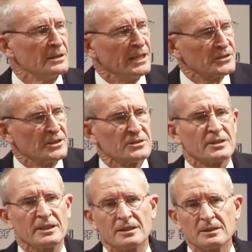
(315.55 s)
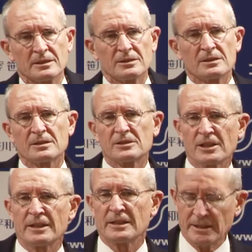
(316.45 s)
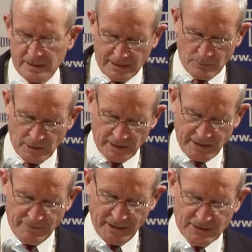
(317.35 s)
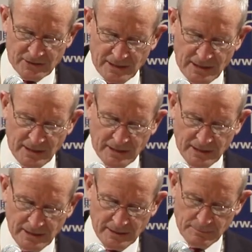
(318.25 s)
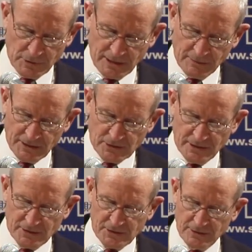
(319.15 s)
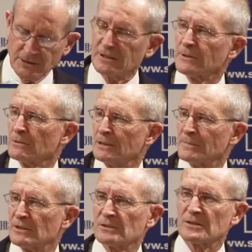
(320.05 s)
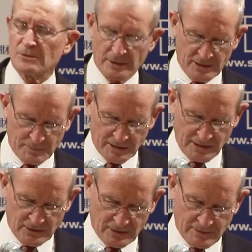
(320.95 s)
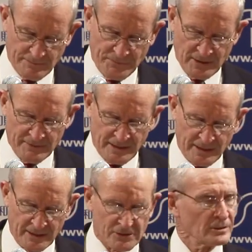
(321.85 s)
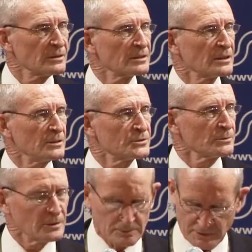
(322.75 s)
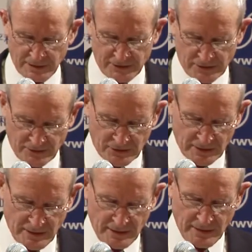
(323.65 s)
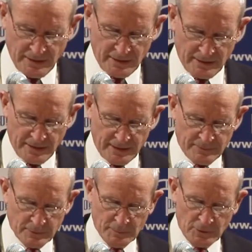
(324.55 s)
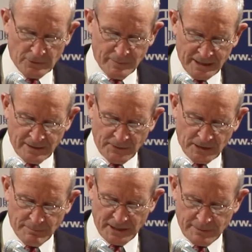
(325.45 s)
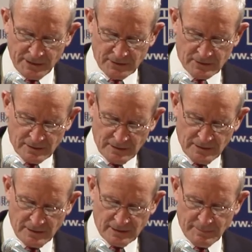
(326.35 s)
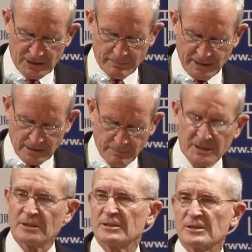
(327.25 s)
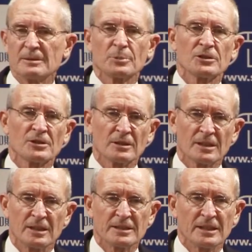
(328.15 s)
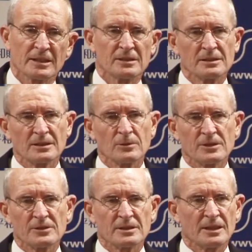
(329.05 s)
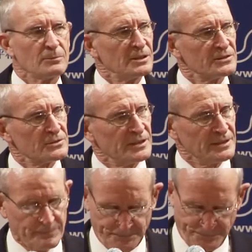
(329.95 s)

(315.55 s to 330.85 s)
And since then, China and Taiwan have made steady progress on a series of agreements in transportation, financial, cultural relations that have removed many of the impediments to much better business and personal contact across the Taiwan Strait.